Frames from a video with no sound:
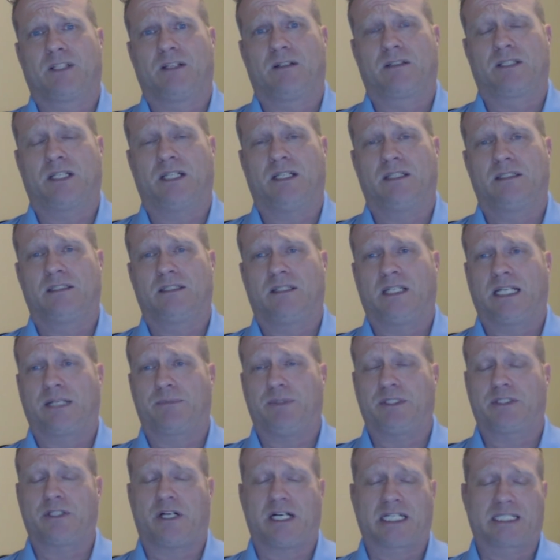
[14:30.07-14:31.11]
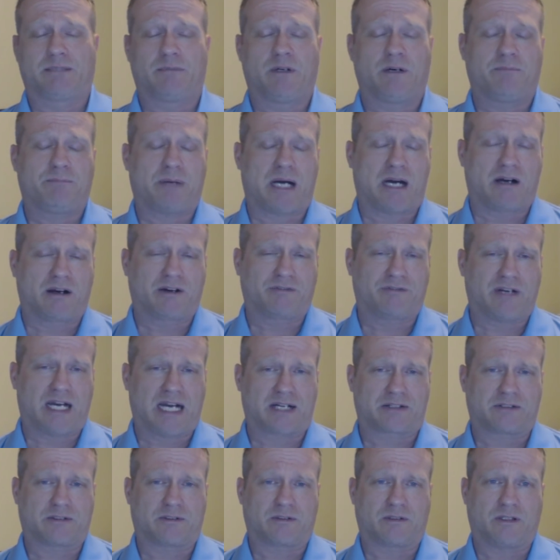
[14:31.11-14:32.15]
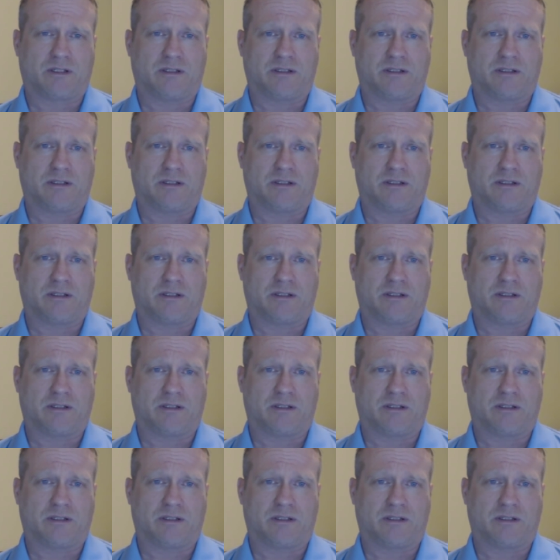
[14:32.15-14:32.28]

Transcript: Okay, like we talked about power factor